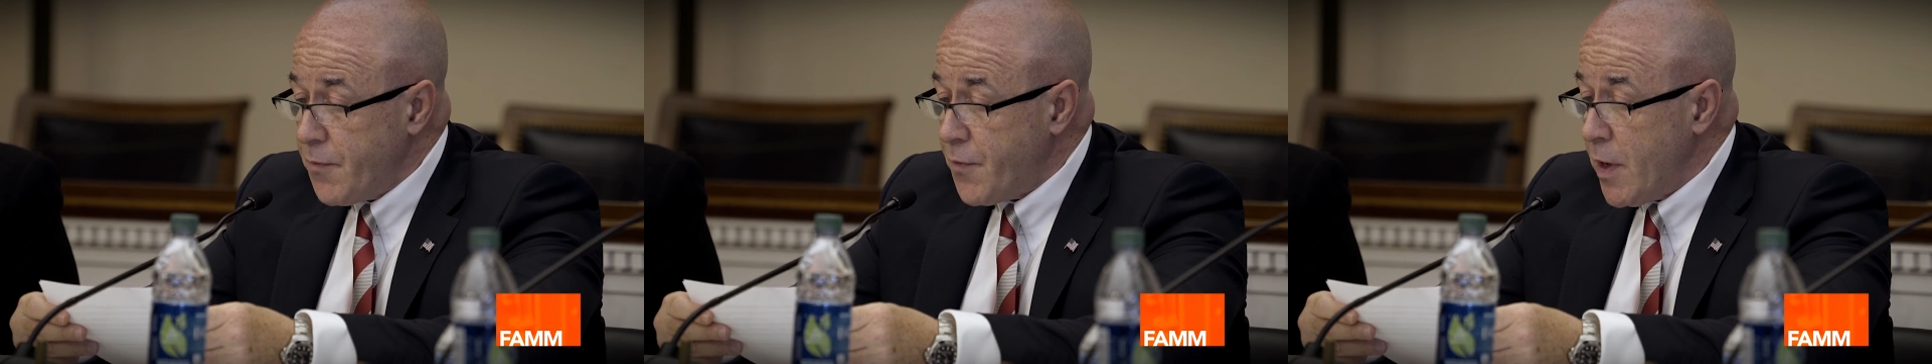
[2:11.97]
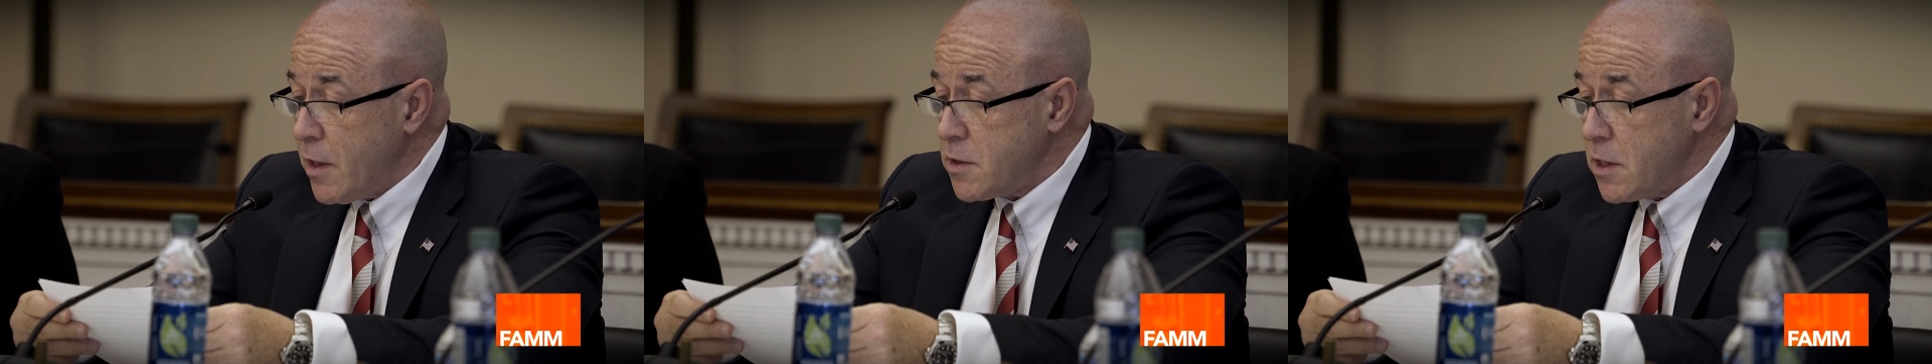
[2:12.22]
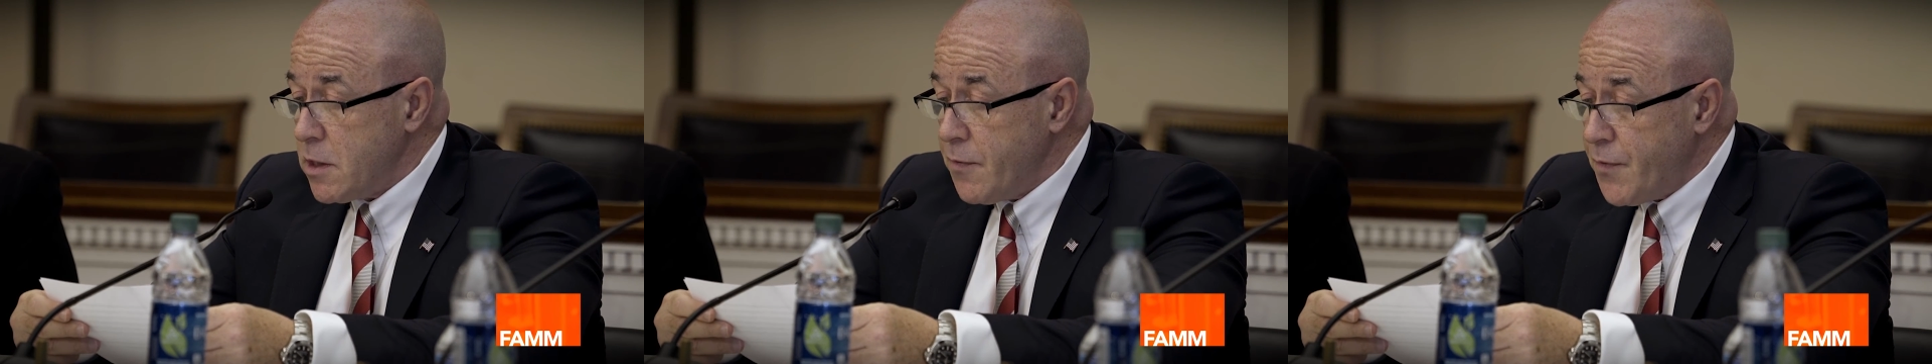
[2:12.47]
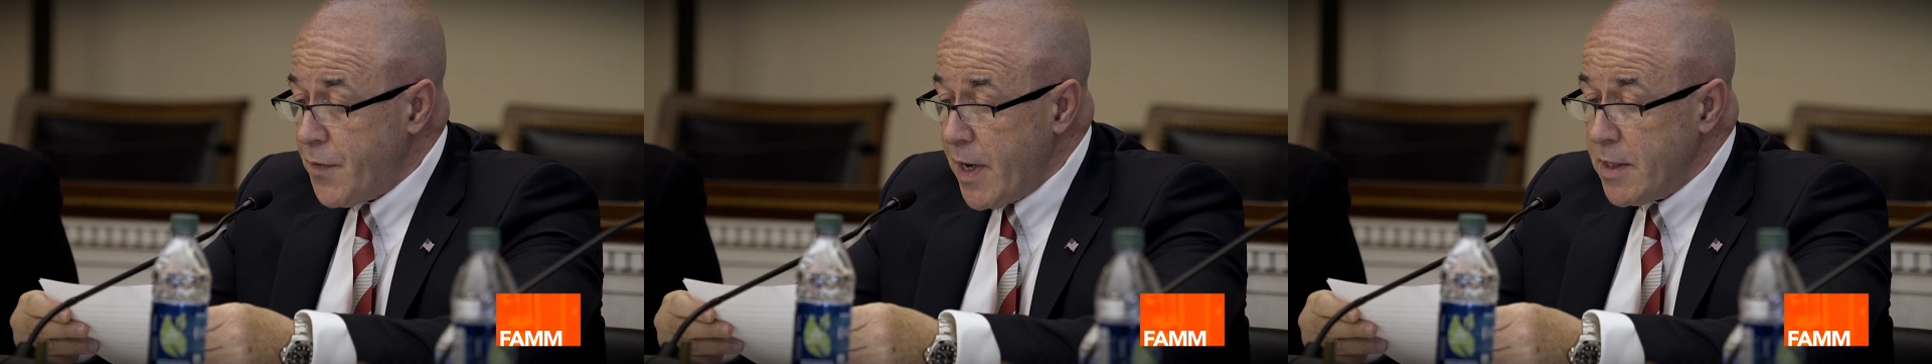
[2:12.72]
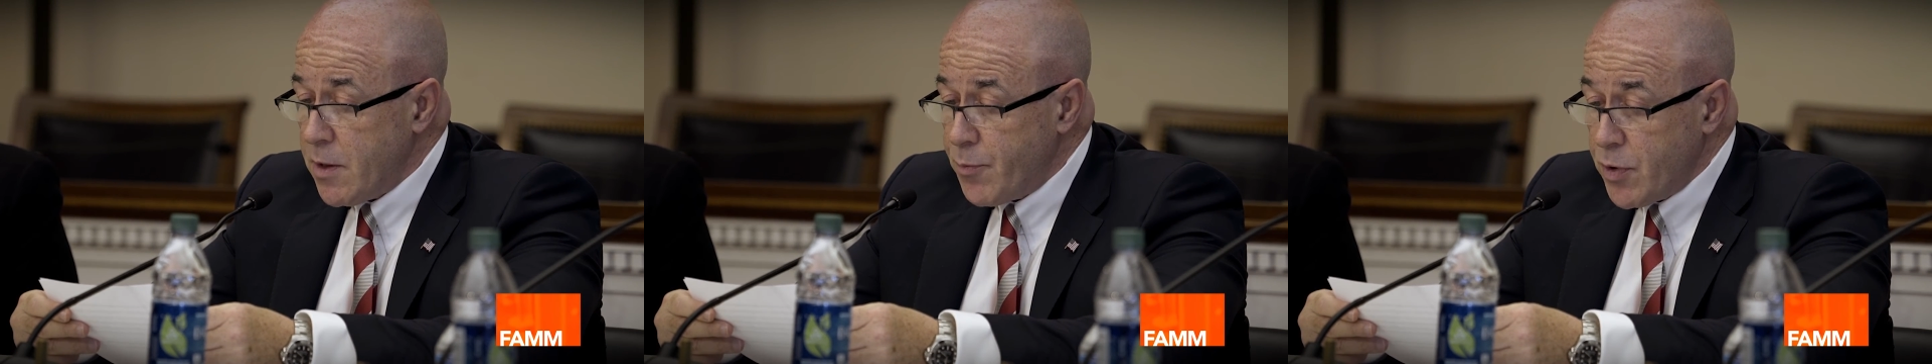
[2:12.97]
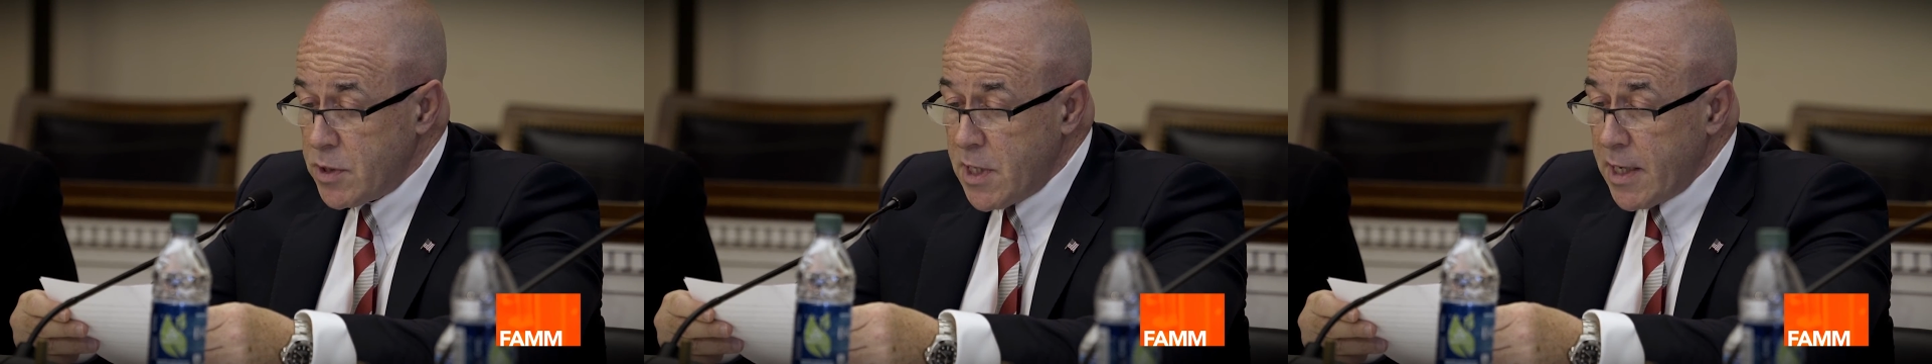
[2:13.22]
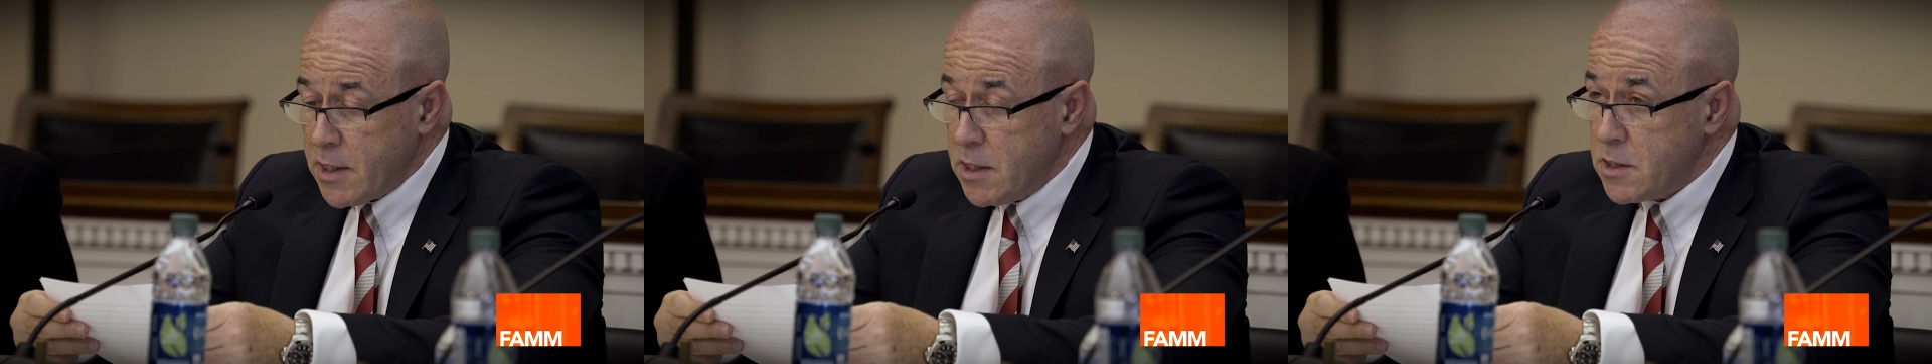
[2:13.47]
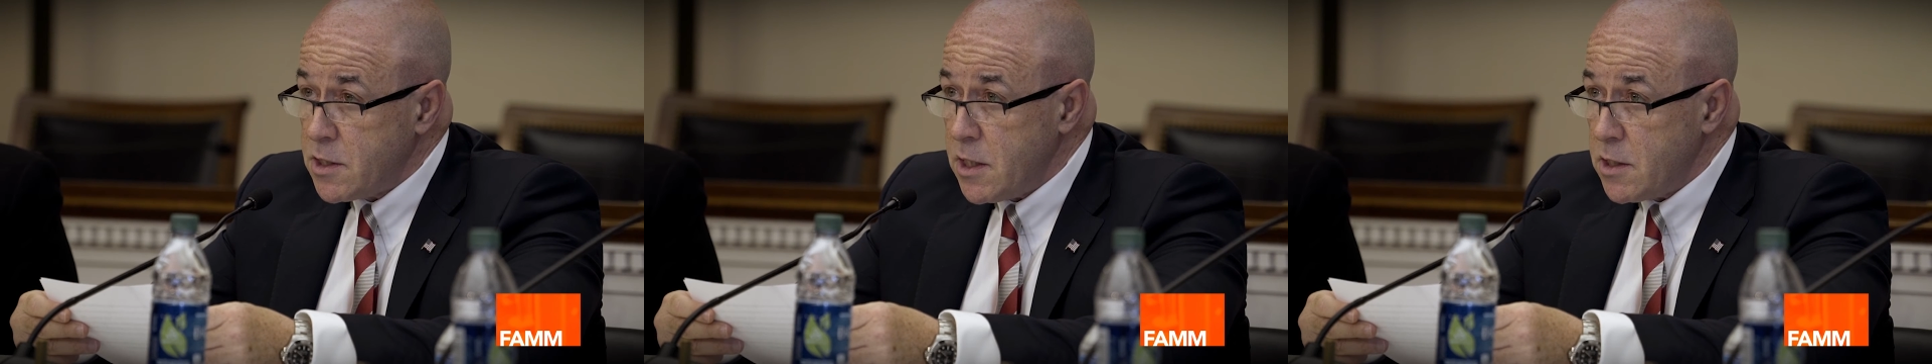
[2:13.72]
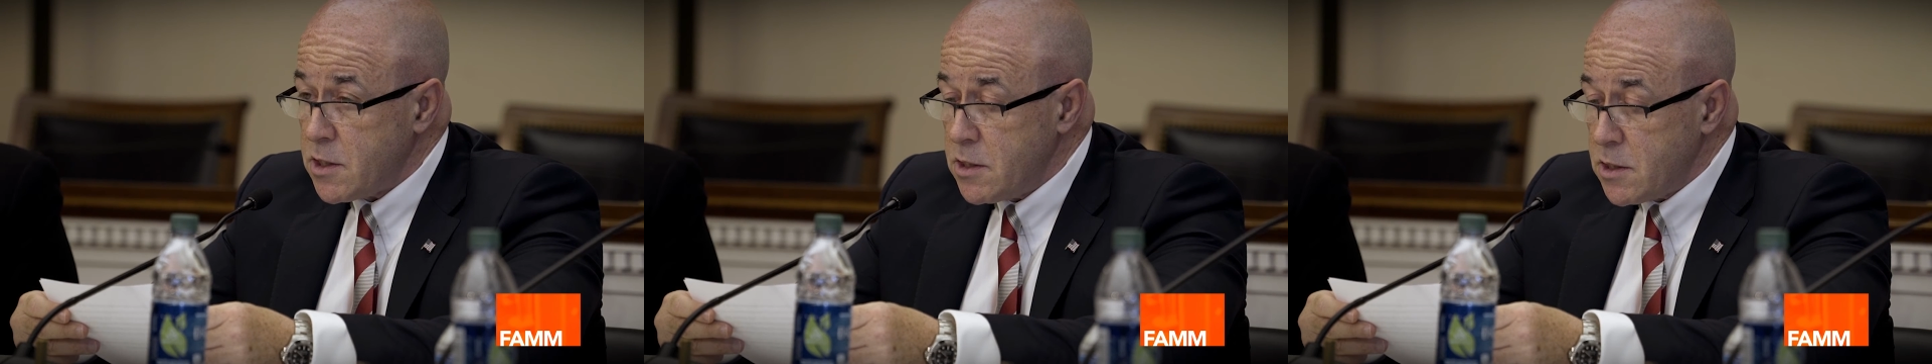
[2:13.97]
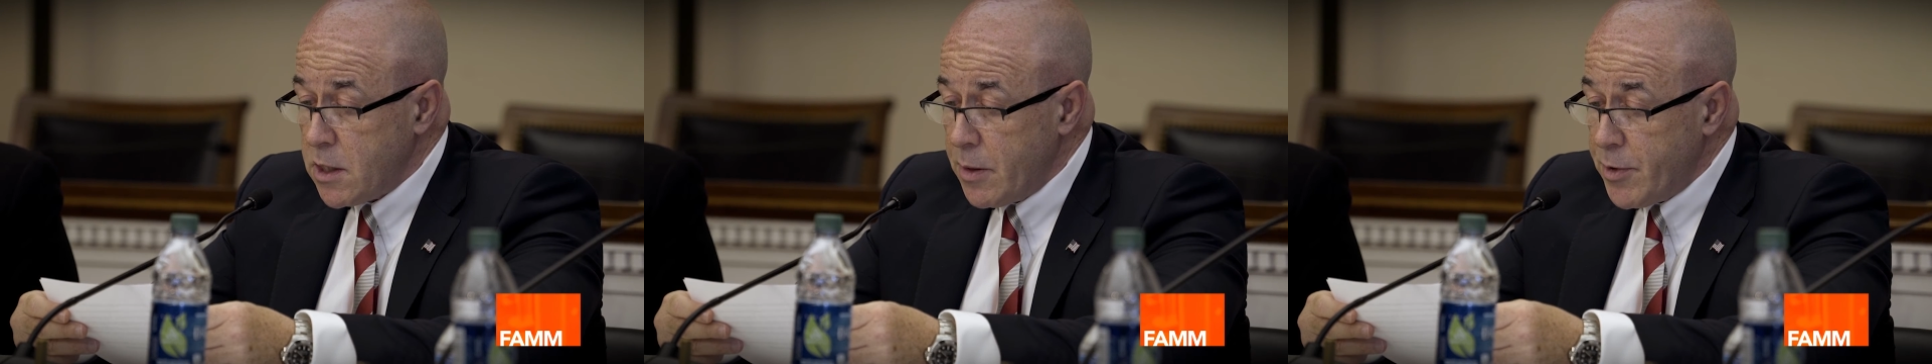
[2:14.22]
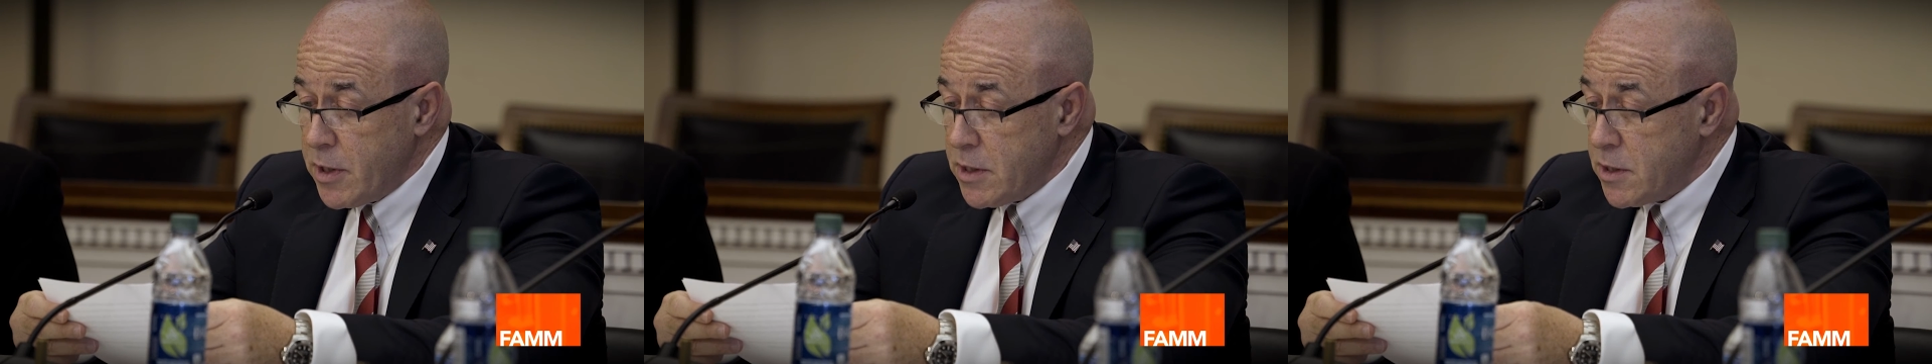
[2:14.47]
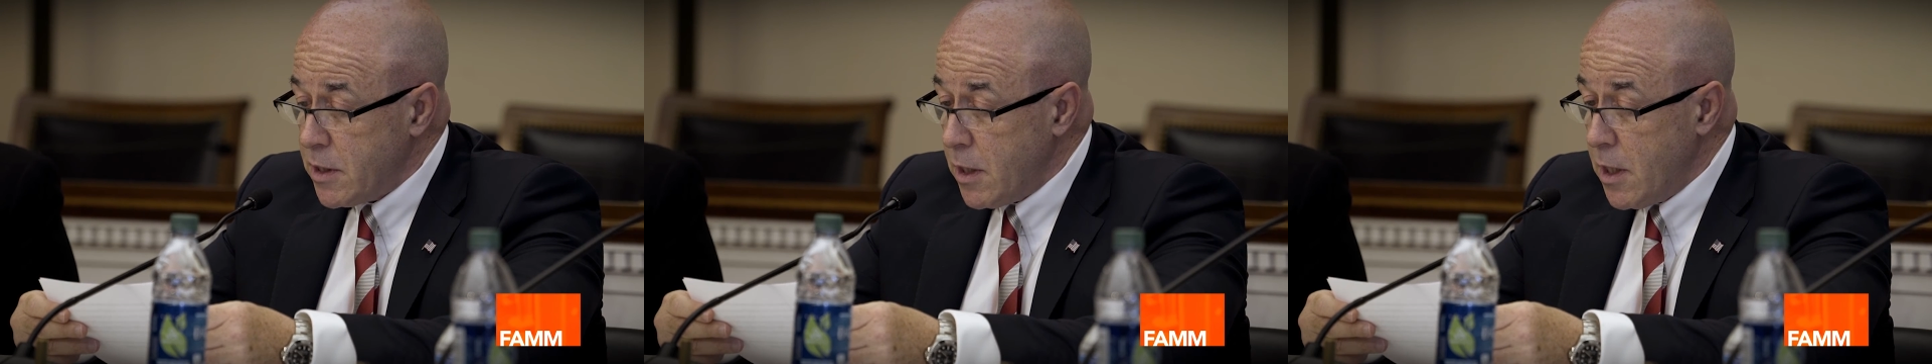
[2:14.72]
fails to defend and protect its citizens' liberties